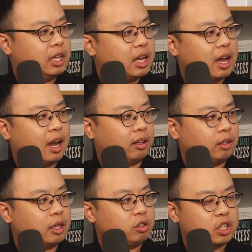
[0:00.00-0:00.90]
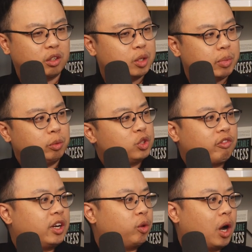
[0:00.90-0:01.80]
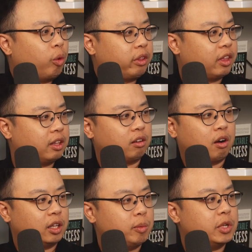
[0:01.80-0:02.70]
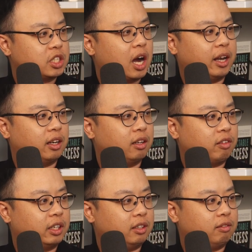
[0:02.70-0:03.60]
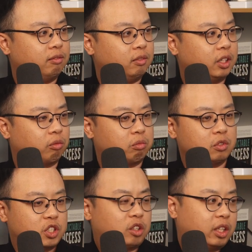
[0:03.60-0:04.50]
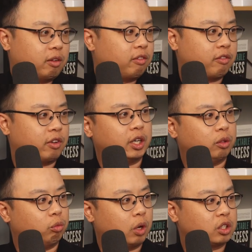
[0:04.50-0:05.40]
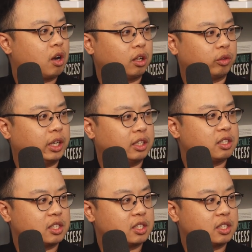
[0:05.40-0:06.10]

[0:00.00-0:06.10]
Yeah, and generally people do very well with it. They're all image guided, very generally a very well tolerated and